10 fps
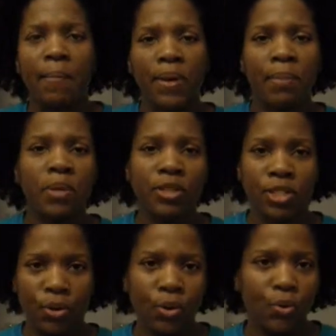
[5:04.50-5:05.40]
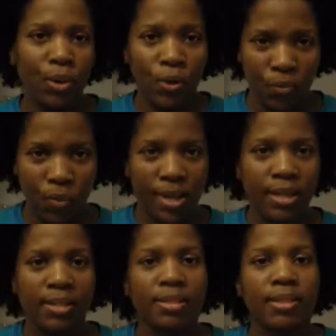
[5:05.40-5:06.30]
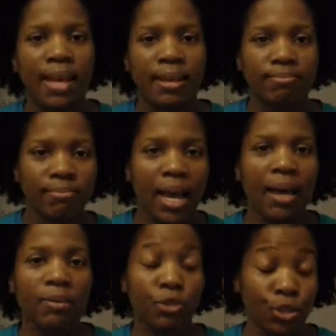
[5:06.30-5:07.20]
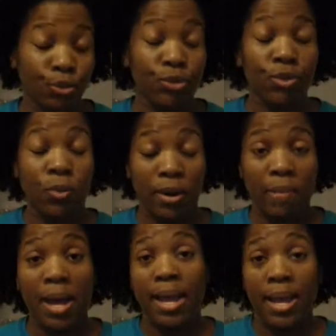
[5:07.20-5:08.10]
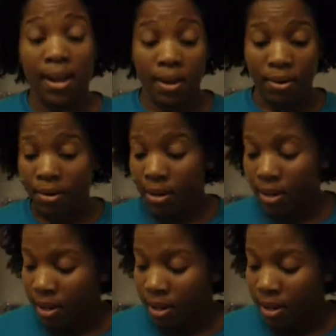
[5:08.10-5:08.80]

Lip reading: But I'm going to show you both ways that I would choose to wear my hair.